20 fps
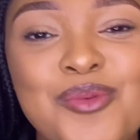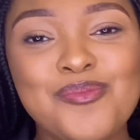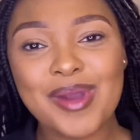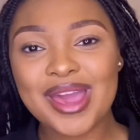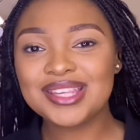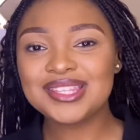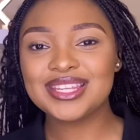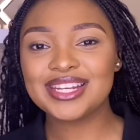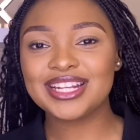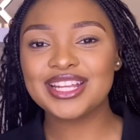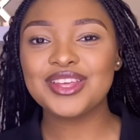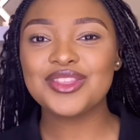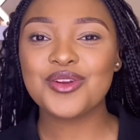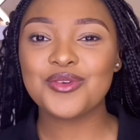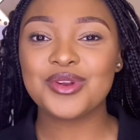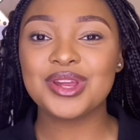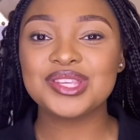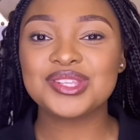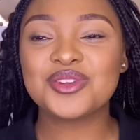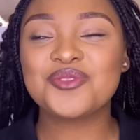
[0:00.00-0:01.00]
Basically, the
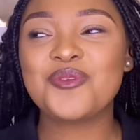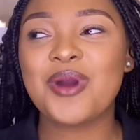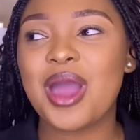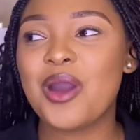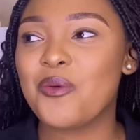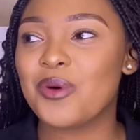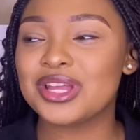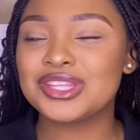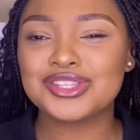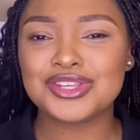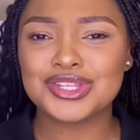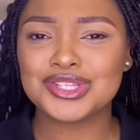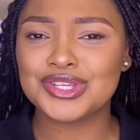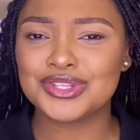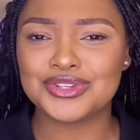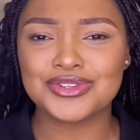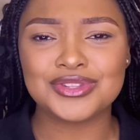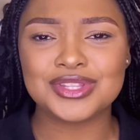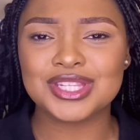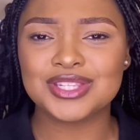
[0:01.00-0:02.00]
reason why I wanted to
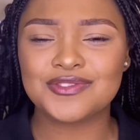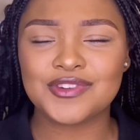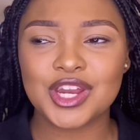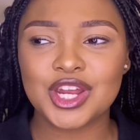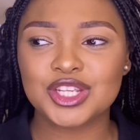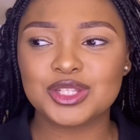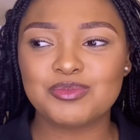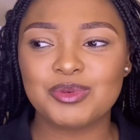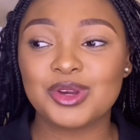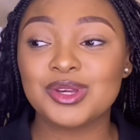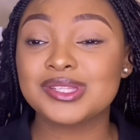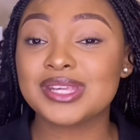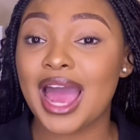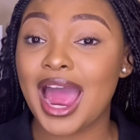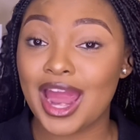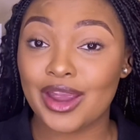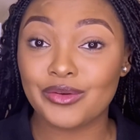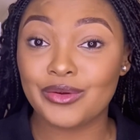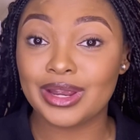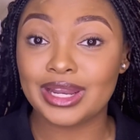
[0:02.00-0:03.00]
do this video is because
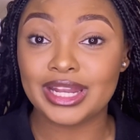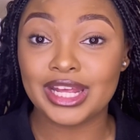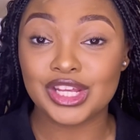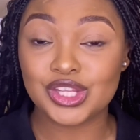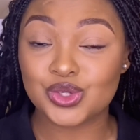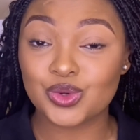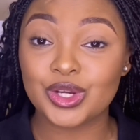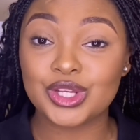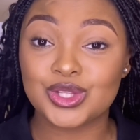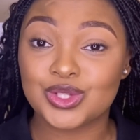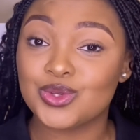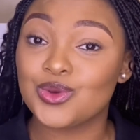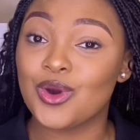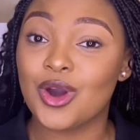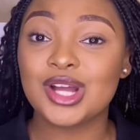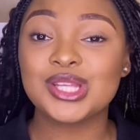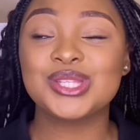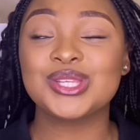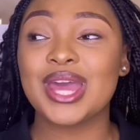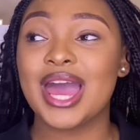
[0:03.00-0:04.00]
I really enjoyed Too
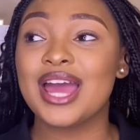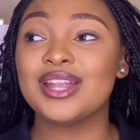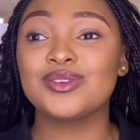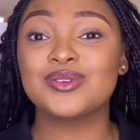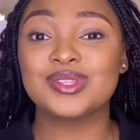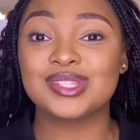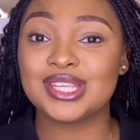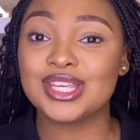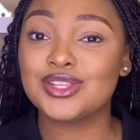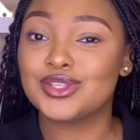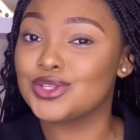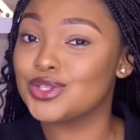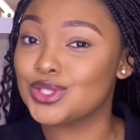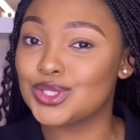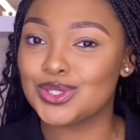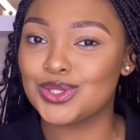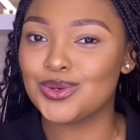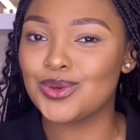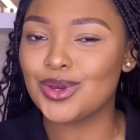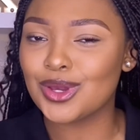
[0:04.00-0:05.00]
Hot to Handle Season
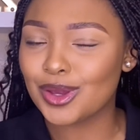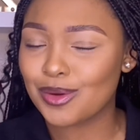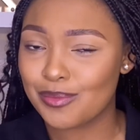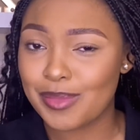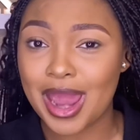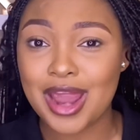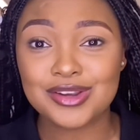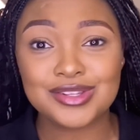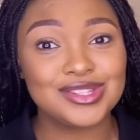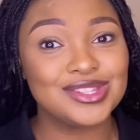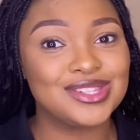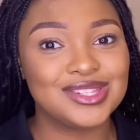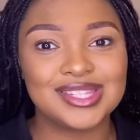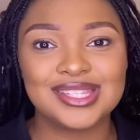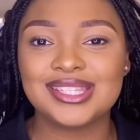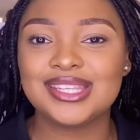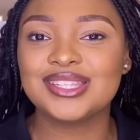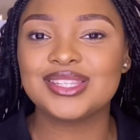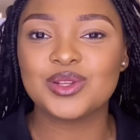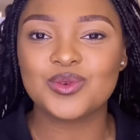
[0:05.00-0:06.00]
2 in comparison to
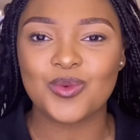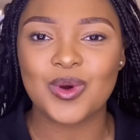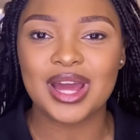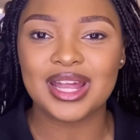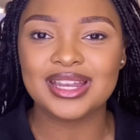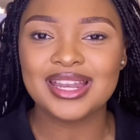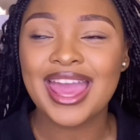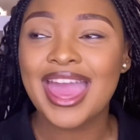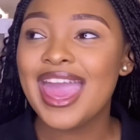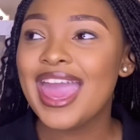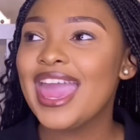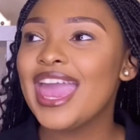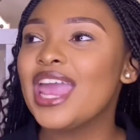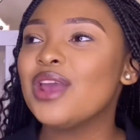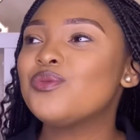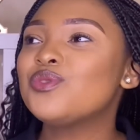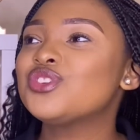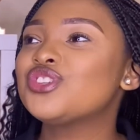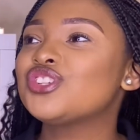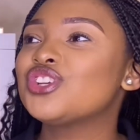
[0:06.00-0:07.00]
Season 1.
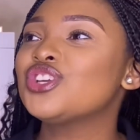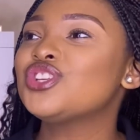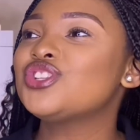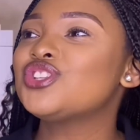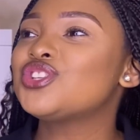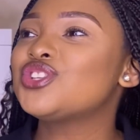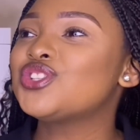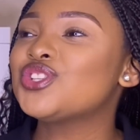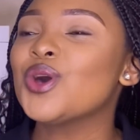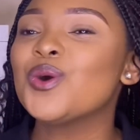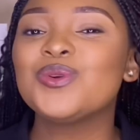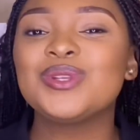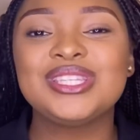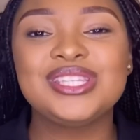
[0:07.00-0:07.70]
It was just so